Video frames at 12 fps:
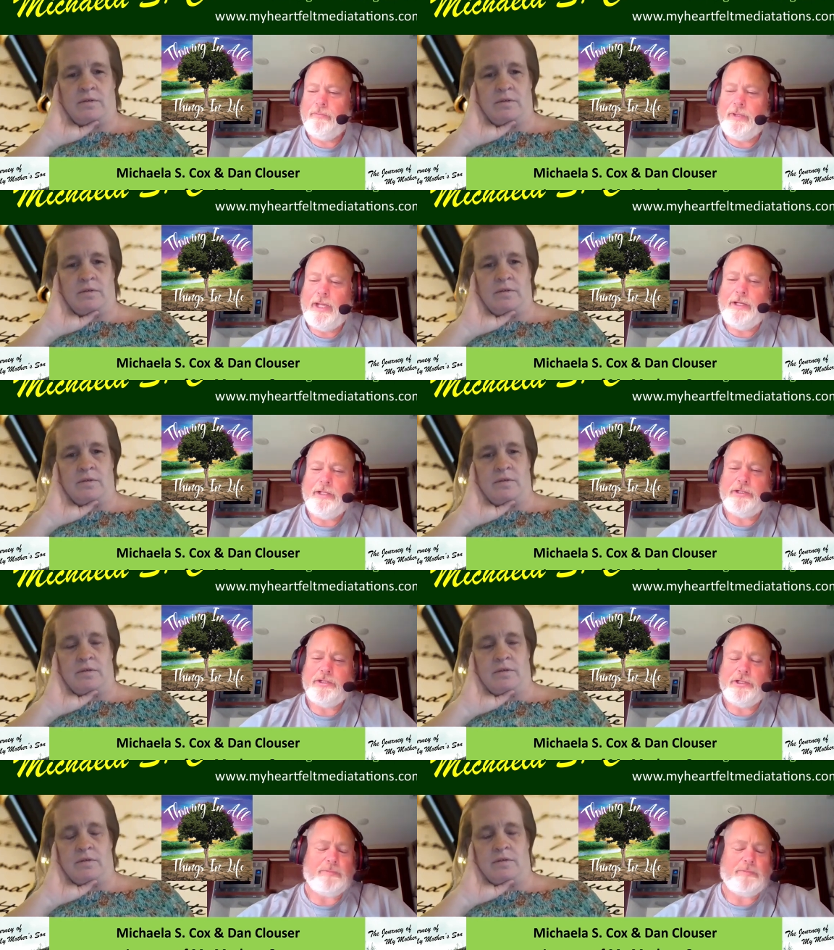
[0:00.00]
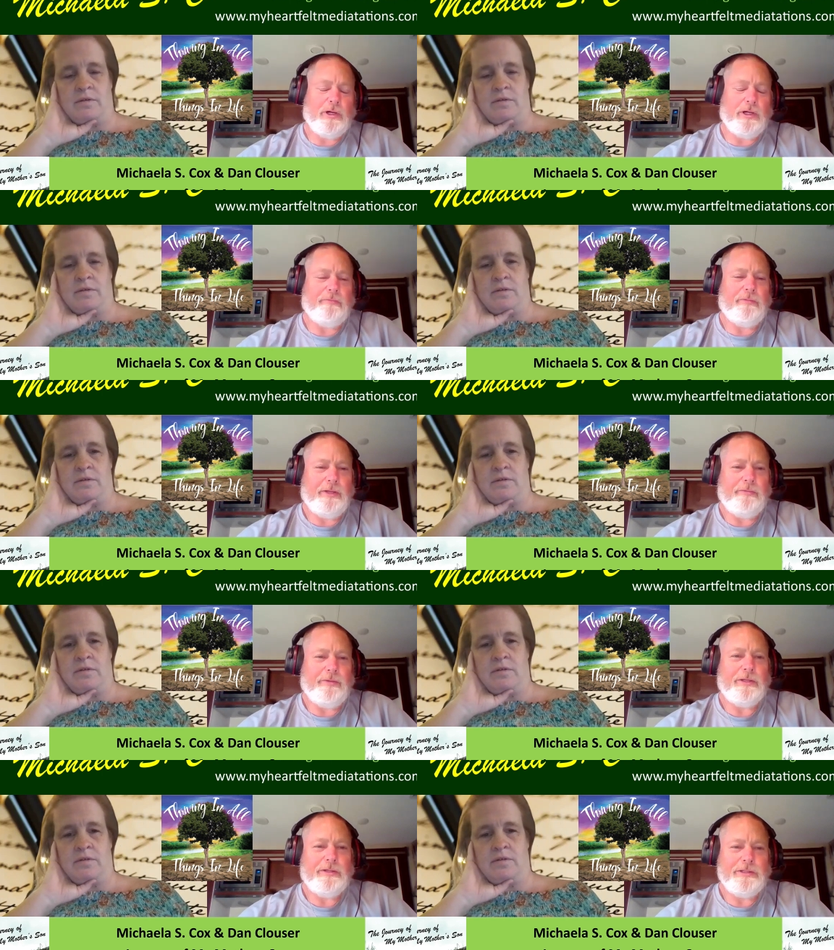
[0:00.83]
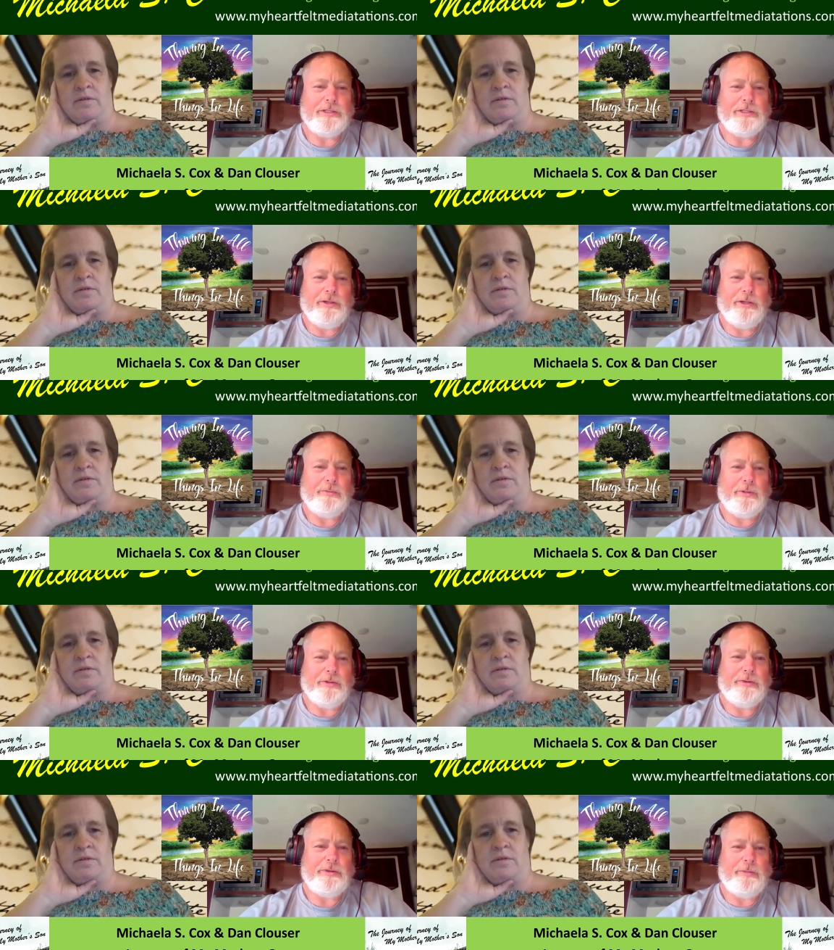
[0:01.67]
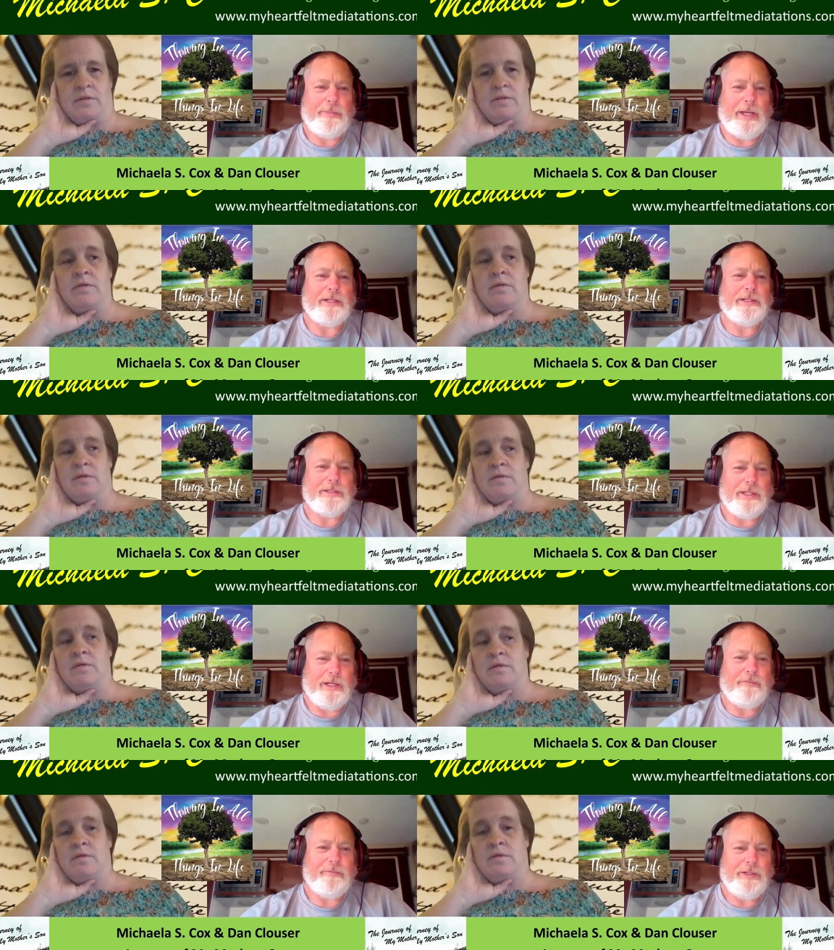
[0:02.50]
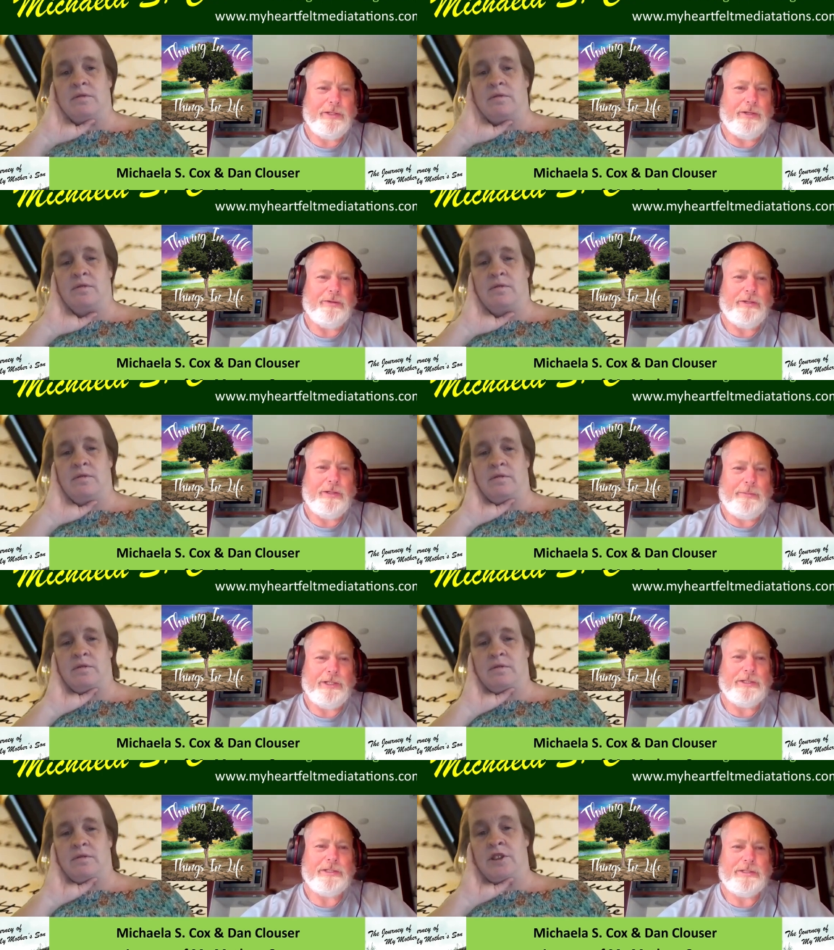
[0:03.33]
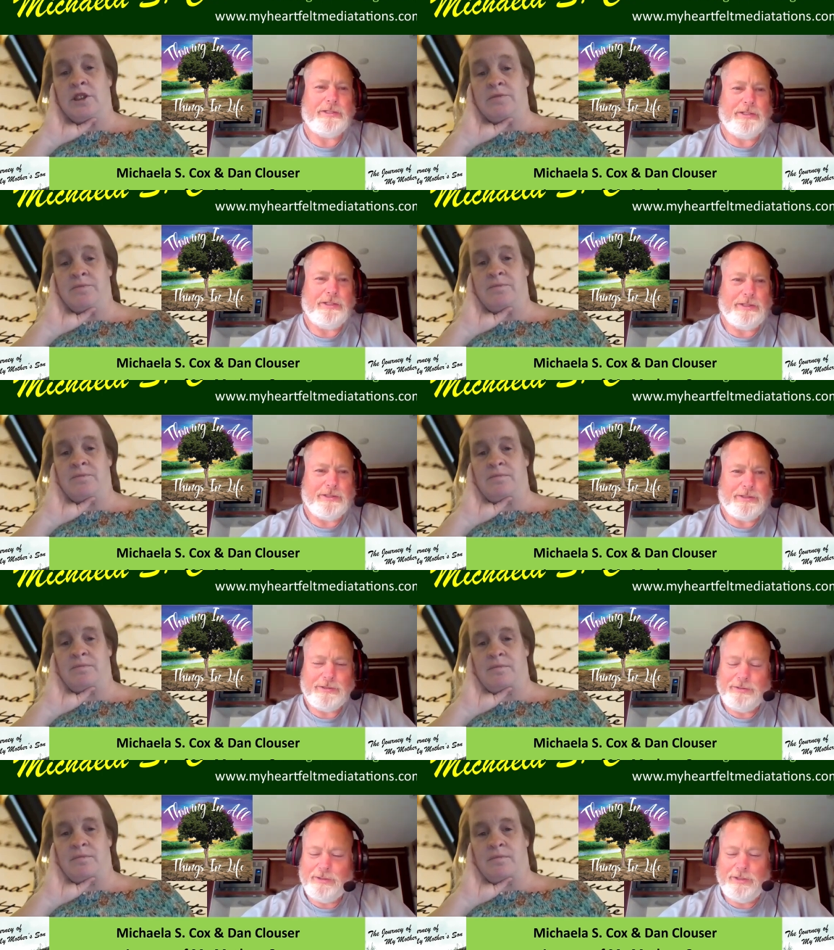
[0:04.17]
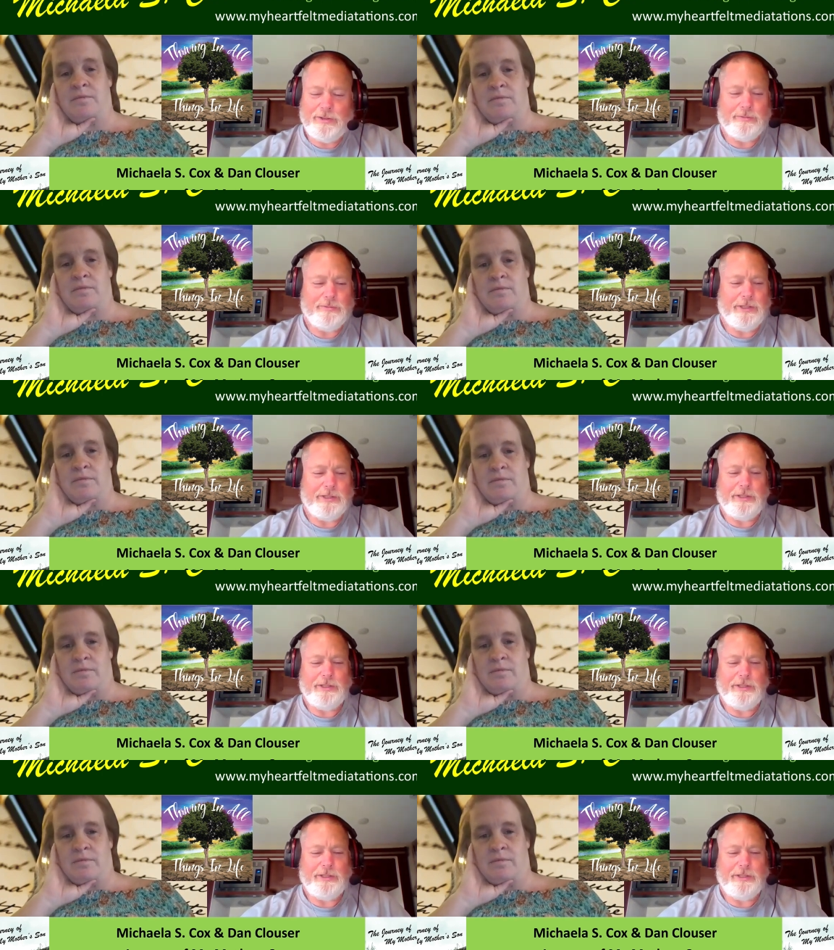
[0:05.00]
Speaker 1: that is just part of living is dealing with the bad stuff you know i mean it's it's you know it,